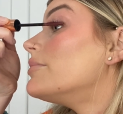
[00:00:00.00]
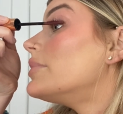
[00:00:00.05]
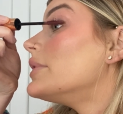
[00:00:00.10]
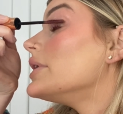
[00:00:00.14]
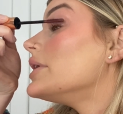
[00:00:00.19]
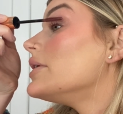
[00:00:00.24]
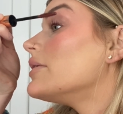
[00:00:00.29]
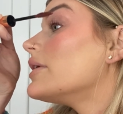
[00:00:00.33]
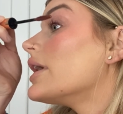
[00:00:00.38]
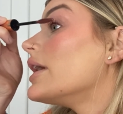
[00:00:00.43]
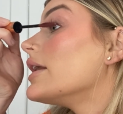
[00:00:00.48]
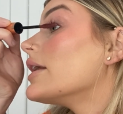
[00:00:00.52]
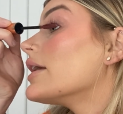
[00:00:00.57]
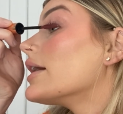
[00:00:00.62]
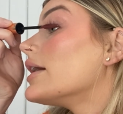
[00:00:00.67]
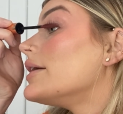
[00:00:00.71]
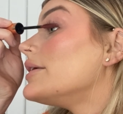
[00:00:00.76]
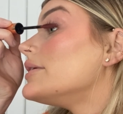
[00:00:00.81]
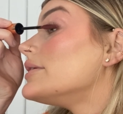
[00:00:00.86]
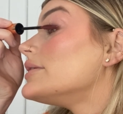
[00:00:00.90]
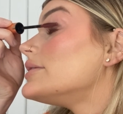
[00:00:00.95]
But you can
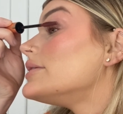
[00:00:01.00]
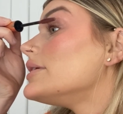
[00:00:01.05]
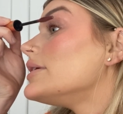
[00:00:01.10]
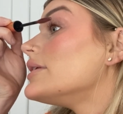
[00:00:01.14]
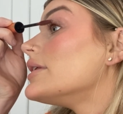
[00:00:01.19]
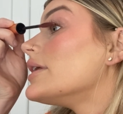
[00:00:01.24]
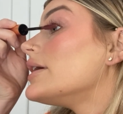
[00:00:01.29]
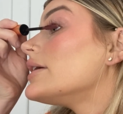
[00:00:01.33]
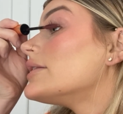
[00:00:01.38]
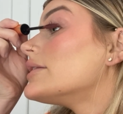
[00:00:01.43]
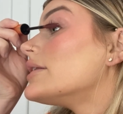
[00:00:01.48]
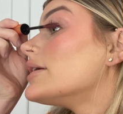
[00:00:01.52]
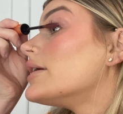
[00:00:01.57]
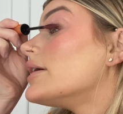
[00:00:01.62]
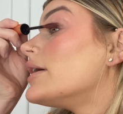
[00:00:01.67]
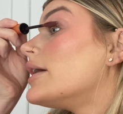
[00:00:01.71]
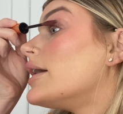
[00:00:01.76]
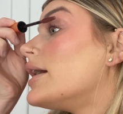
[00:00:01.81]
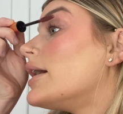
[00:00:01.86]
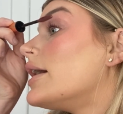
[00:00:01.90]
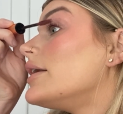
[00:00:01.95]
kind of see like
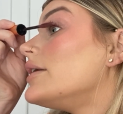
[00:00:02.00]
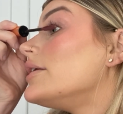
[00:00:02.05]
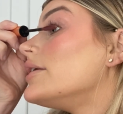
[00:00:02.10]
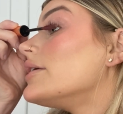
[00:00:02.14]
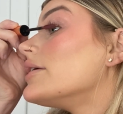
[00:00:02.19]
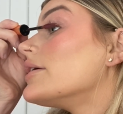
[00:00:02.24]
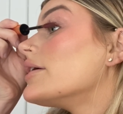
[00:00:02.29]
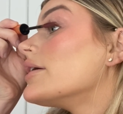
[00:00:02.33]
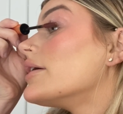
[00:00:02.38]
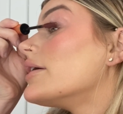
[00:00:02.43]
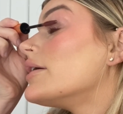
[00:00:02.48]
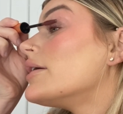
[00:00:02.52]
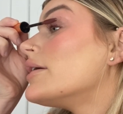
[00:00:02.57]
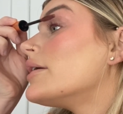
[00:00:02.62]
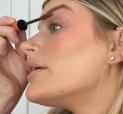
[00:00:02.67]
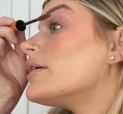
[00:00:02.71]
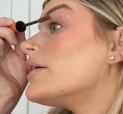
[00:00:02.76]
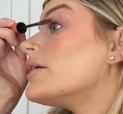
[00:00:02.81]
the undershade,